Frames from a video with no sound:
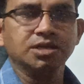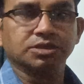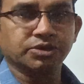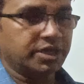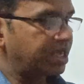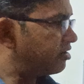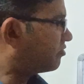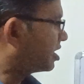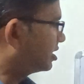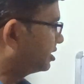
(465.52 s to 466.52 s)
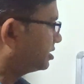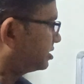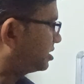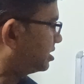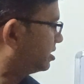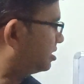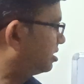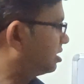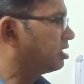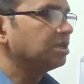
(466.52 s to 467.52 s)
So A bar is,
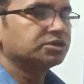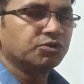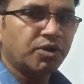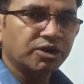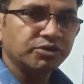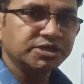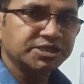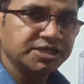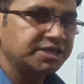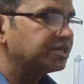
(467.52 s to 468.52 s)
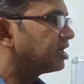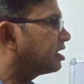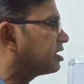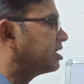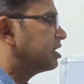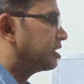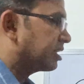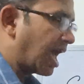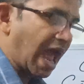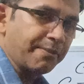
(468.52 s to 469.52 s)
so what we see here,
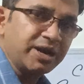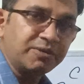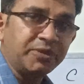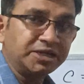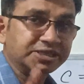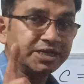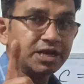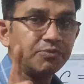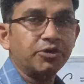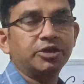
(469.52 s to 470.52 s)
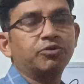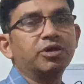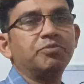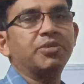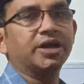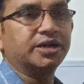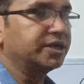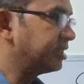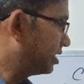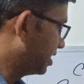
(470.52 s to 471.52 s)
the abatement setup or equipment,
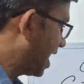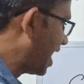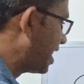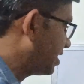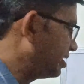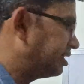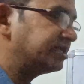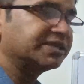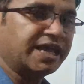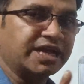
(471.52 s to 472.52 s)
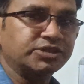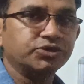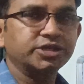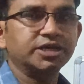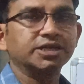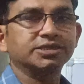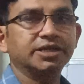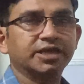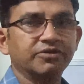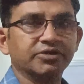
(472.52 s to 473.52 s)
that is
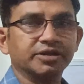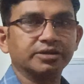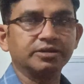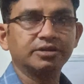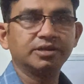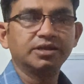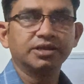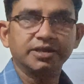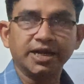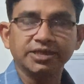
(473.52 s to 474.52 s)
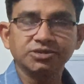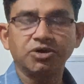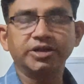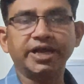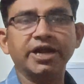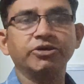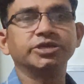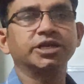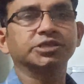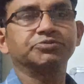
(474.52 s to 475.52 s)
exogenously given. That is not
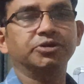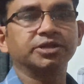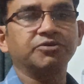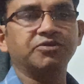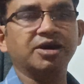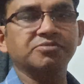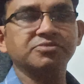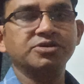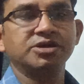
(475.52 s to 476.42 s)
endogenous for the farm.